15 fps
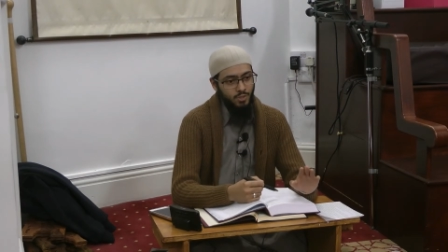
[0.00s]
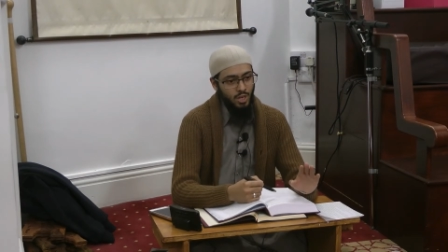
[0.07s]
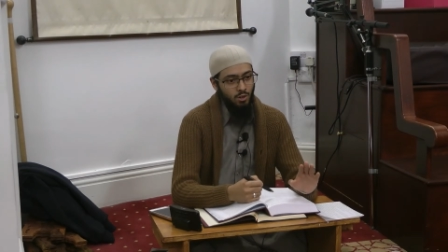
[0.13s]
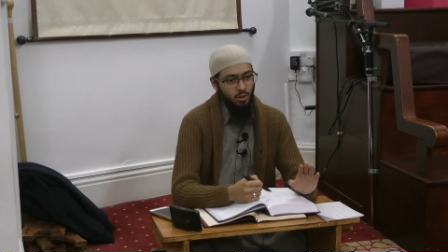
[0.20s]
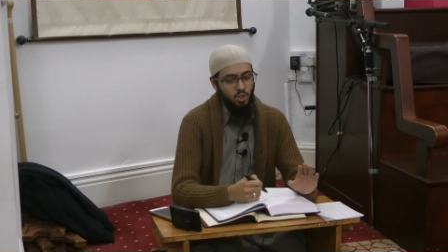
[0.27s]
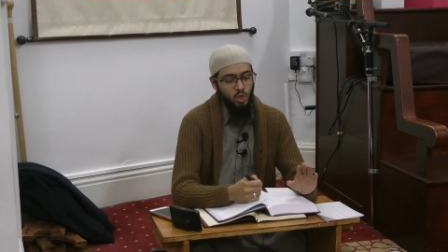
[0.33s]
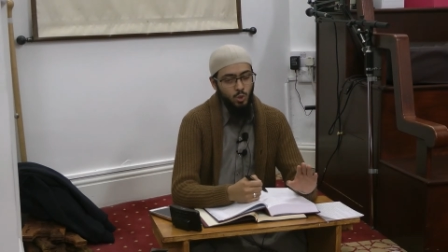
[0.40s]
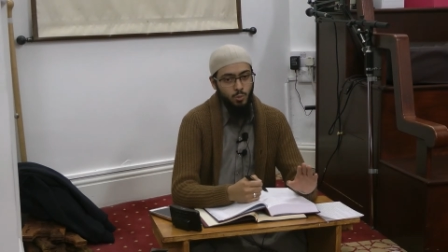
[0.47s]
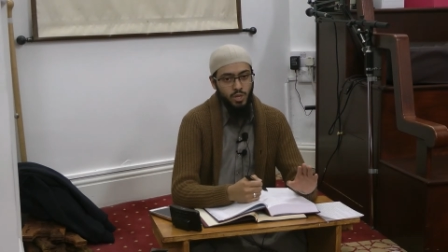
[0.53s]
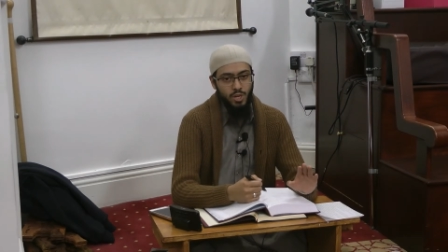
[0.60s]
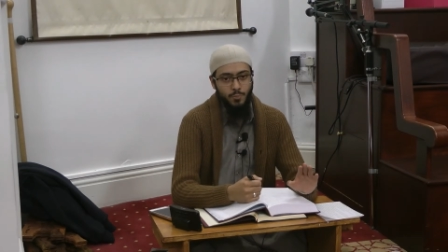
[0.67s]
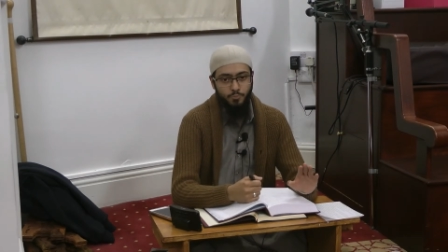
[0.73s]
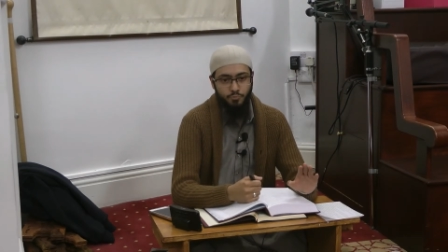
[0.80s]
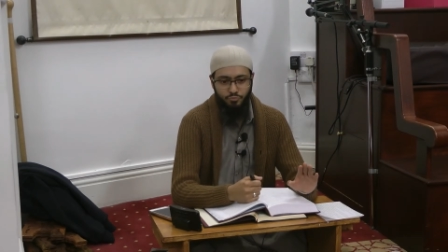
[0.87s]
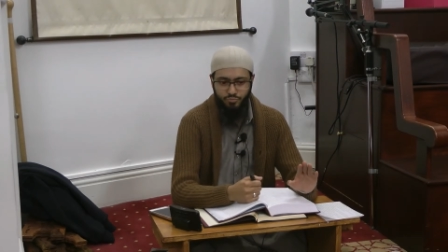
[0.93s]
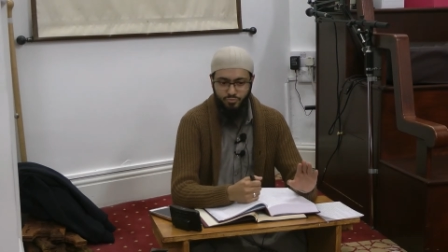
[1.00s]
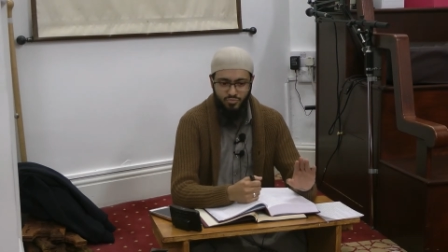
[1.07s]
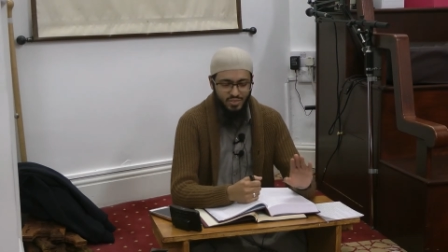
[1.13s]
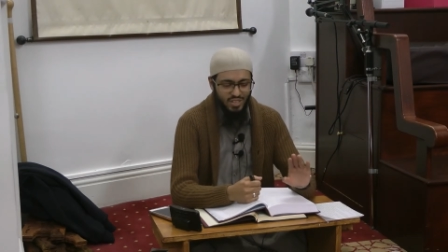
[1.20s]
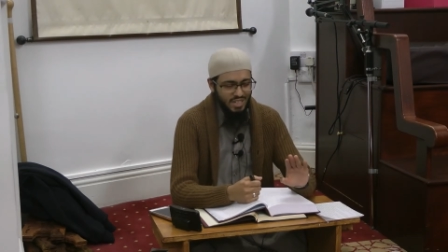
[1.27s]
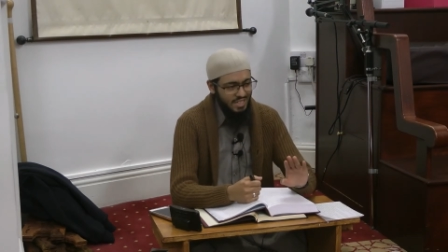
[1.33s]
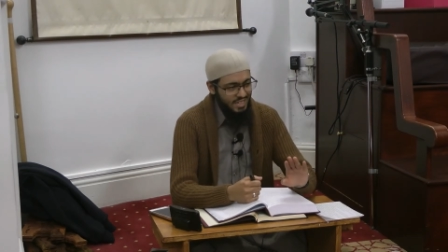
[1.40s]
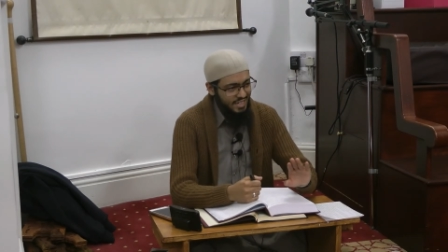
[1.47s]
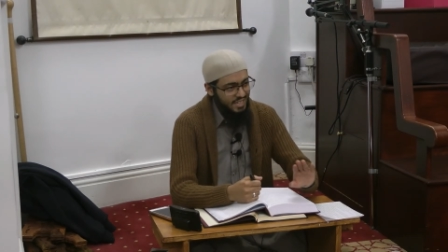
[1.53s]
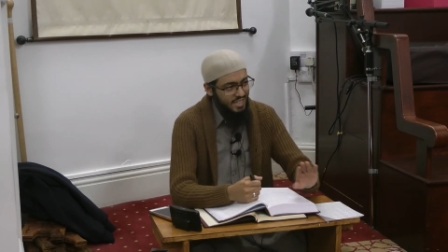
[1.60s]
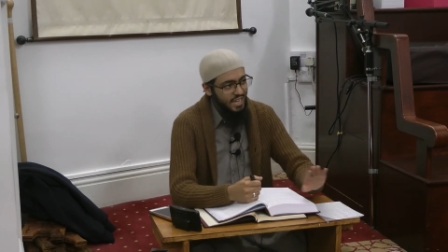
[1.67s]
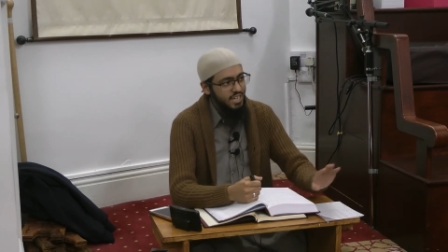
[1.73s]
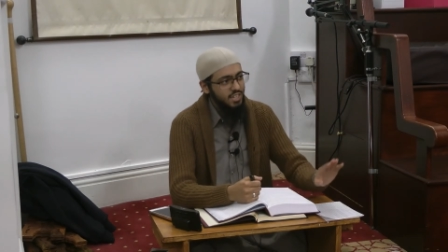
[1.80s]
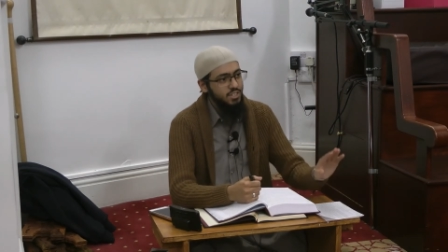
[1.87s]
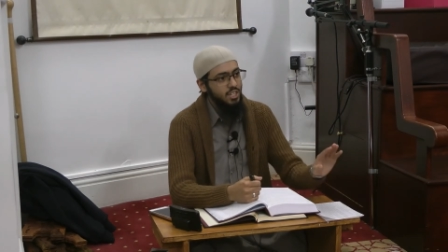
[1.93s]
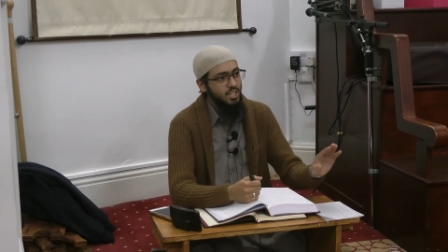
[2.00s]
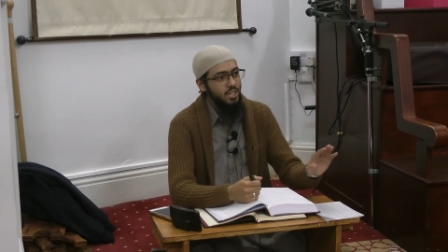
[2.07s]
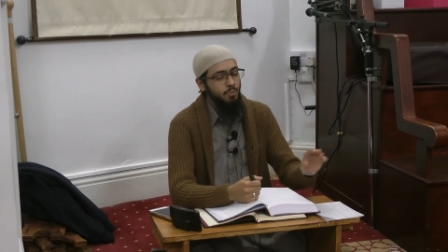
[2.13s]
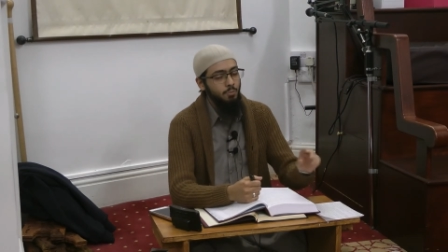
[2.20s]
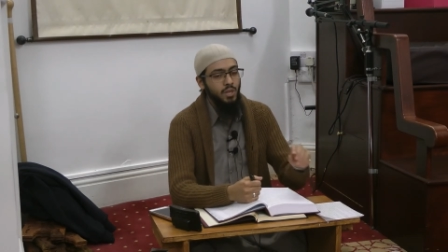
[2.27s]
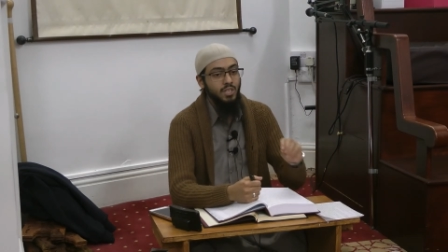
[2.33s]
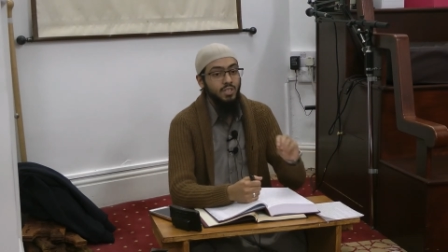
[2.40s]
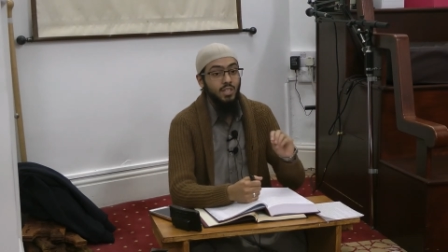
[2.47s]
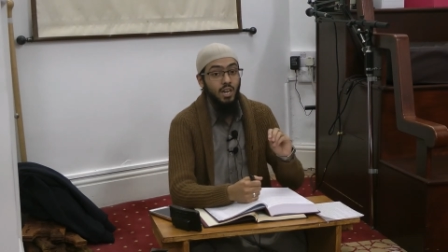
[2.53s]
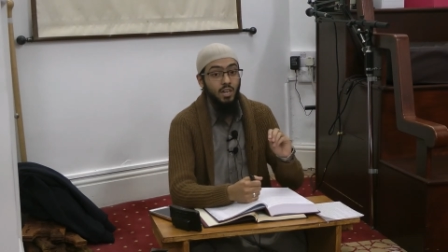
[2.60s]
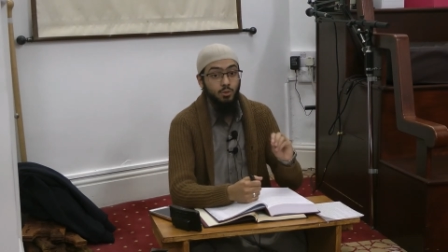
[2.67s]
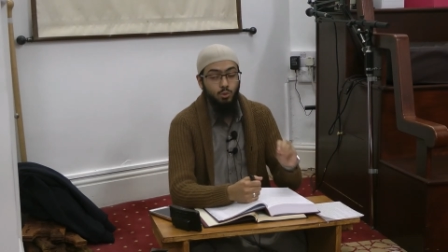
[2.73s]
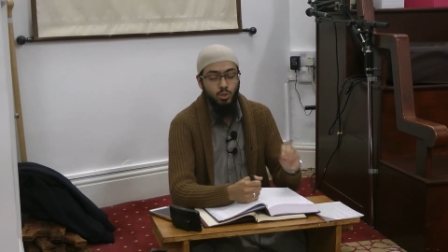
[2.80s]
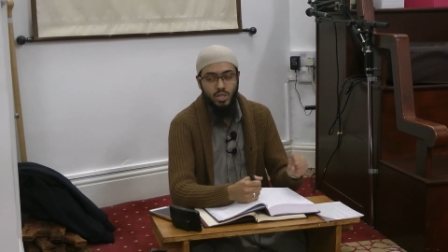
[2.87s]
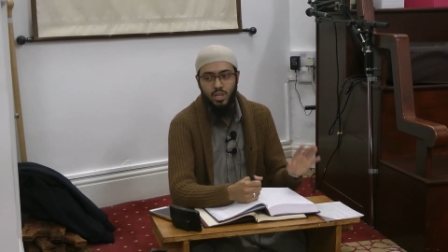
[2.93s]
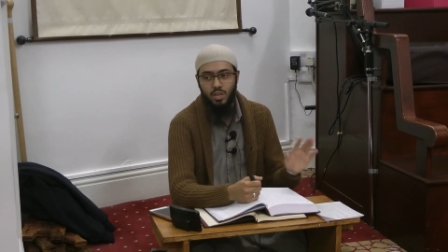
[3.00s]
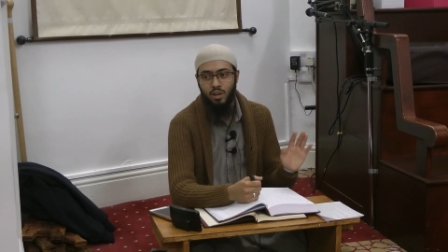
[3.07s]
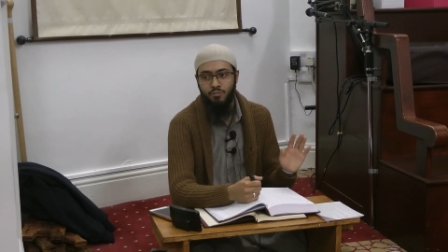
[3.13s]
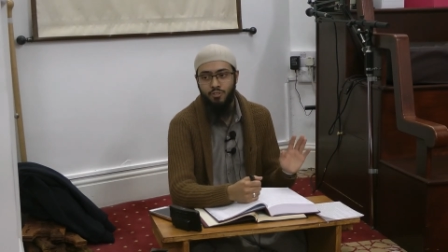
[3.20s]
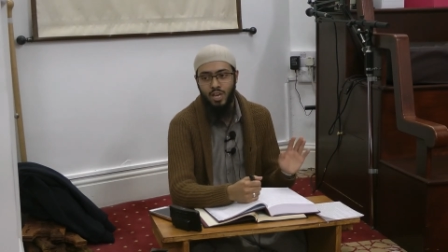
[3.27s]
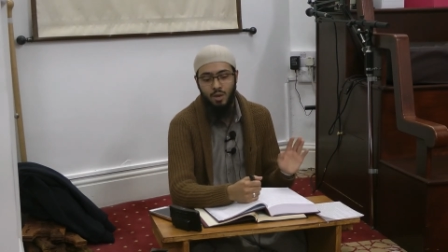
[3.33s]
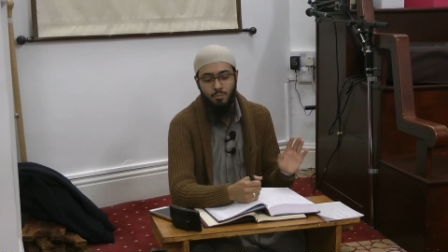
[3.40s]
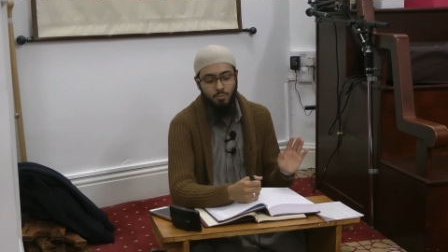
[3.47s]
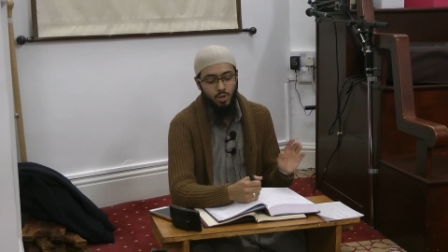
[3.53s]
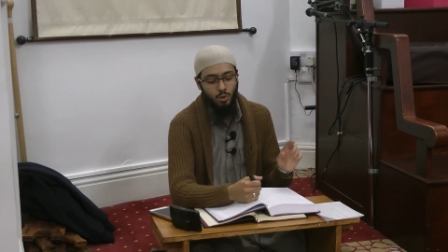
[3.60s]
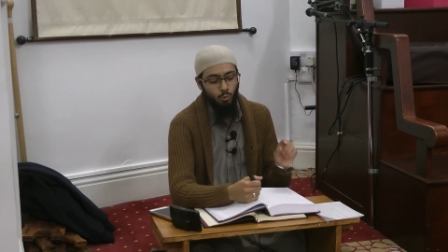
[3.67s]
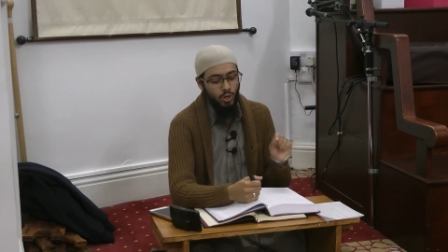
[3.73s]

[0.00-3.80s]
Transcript: they are not to be negated and make ta'til of them